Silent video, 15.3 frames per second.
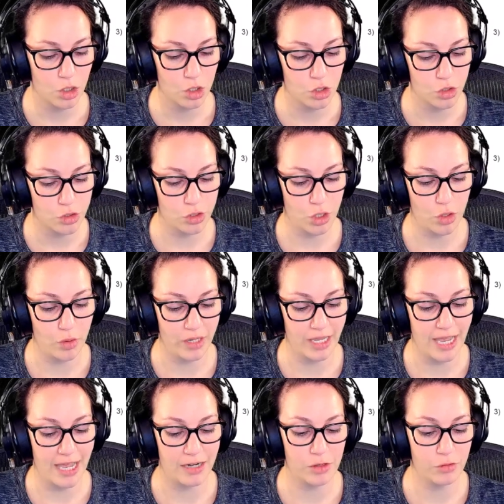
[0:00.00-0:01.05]
So
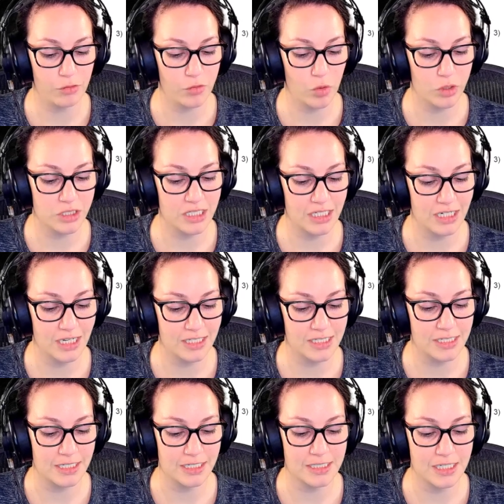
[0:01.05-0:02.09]
again, 14 and
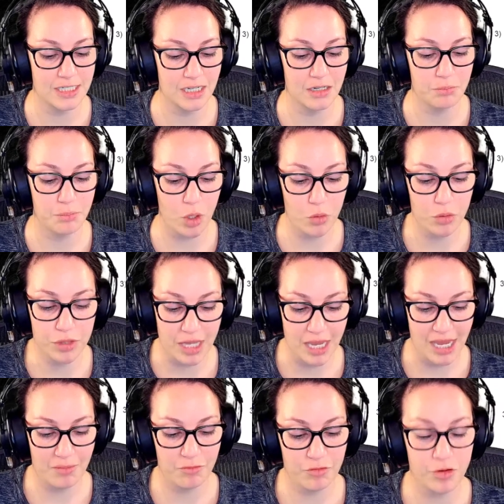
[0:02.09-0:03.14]
16 both
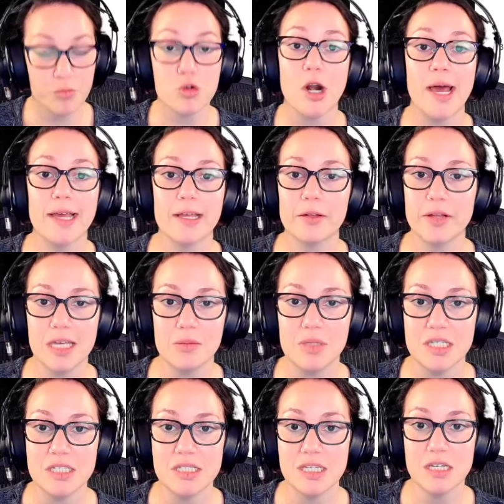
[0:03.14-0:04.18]
came from triangle
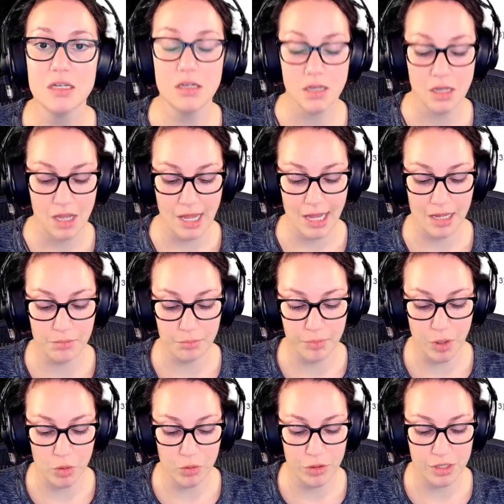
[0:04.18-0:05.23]
ABC, and
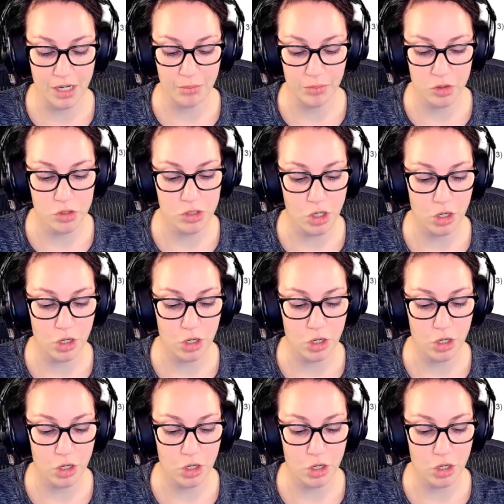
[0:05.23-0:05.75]
both numbers are